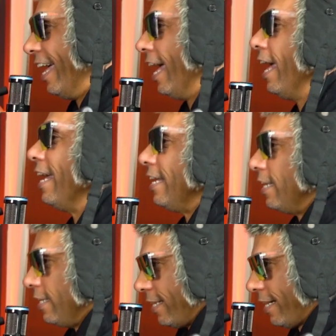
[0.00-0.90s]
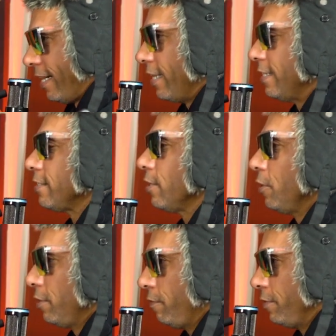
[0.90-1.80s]
animals here. Yeah, that's a
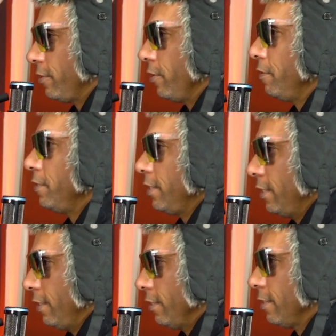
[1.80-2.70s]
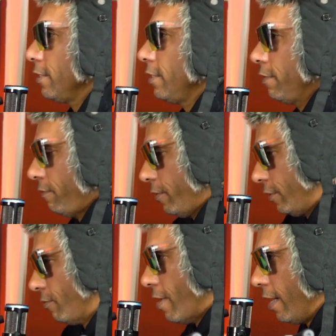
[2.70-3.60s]
whole different story. See? The
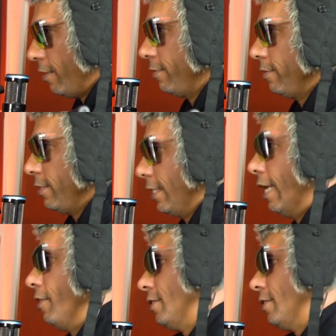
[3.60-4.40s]
first round, now